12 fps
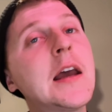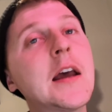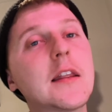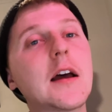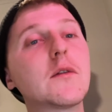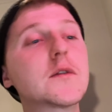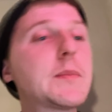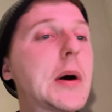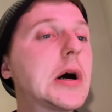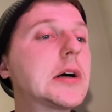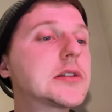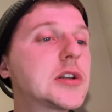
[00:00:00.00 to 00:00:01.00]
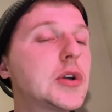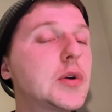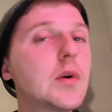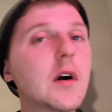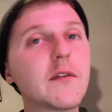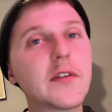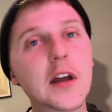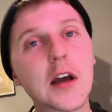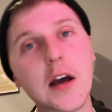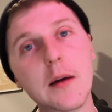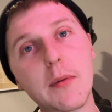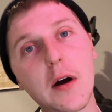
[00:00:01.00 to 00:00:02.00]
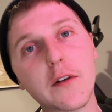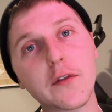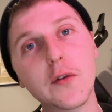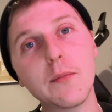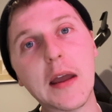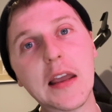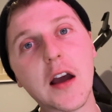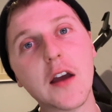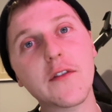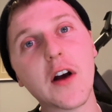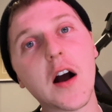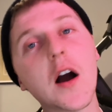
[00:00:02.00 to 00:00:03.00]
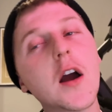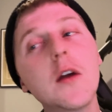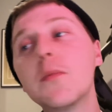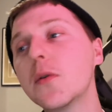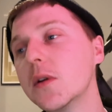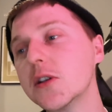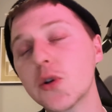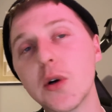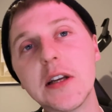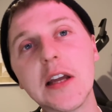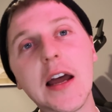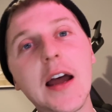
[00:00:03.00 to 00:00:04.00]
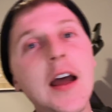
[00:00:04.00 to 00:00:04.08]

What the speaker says: That was part 2 of the bathroom makeover. I hope you enjoyed it.